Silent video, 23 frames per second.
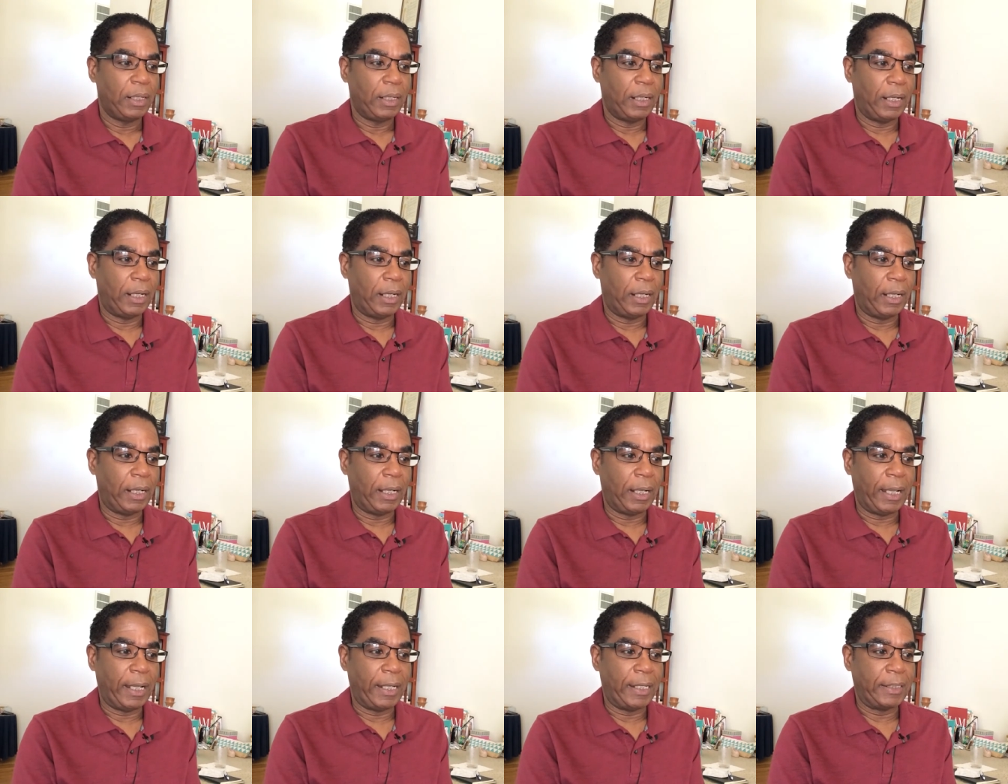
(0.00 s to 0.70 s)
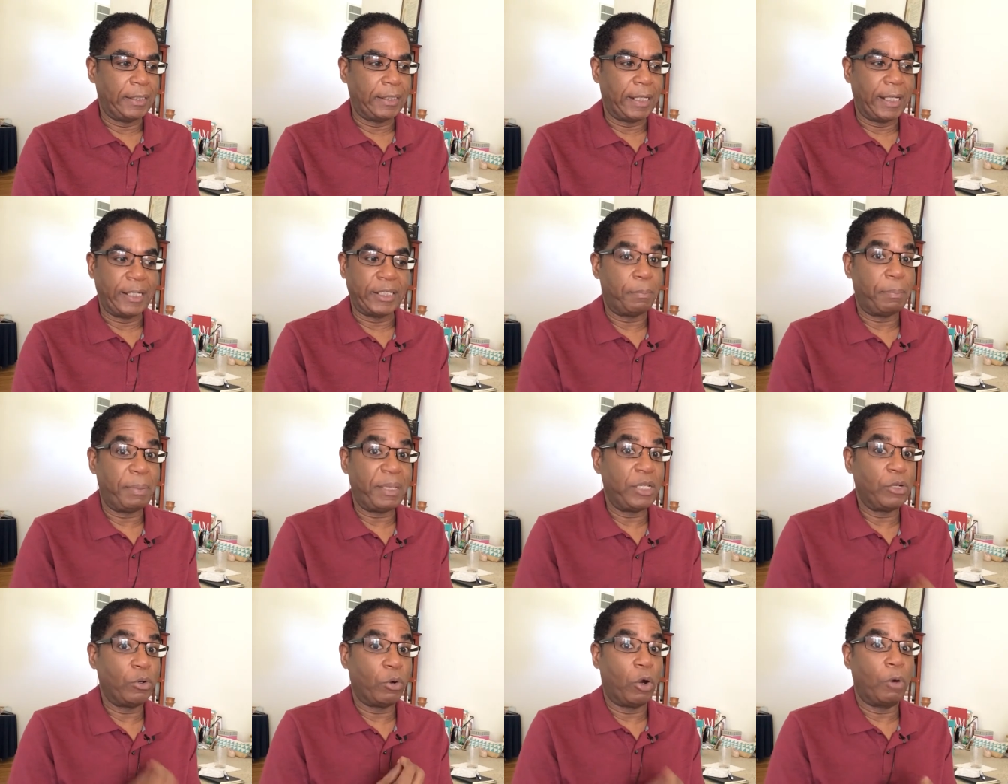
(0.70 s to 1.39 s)
uh, and, and to
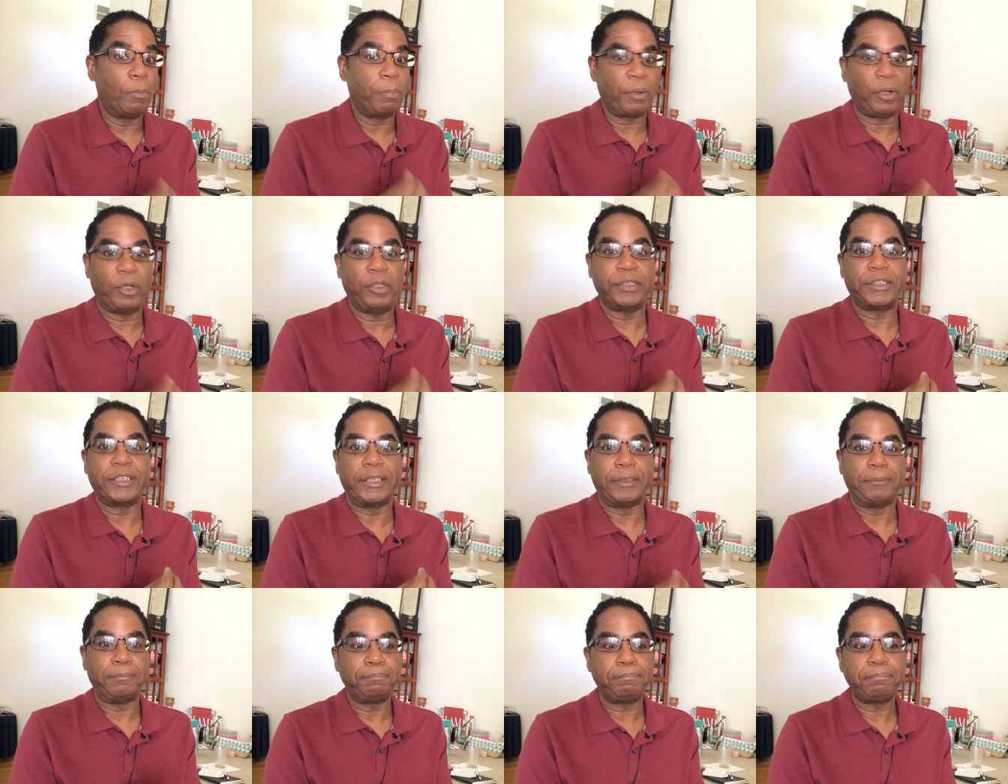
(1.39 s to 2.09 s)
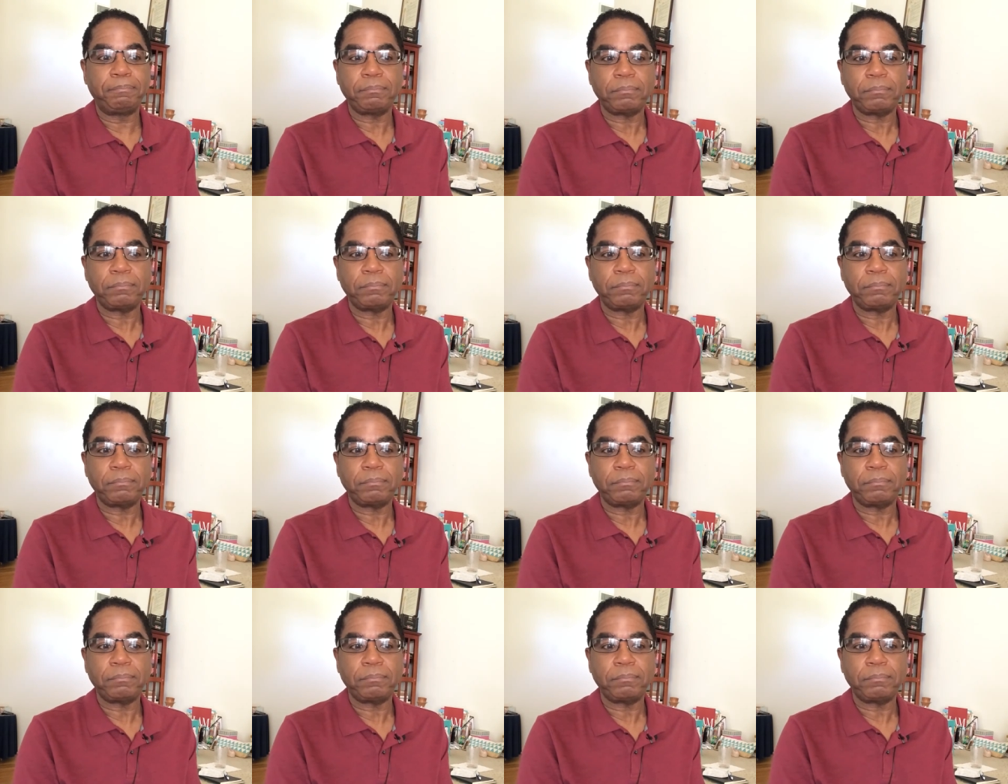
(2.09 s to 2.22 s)
be your own person.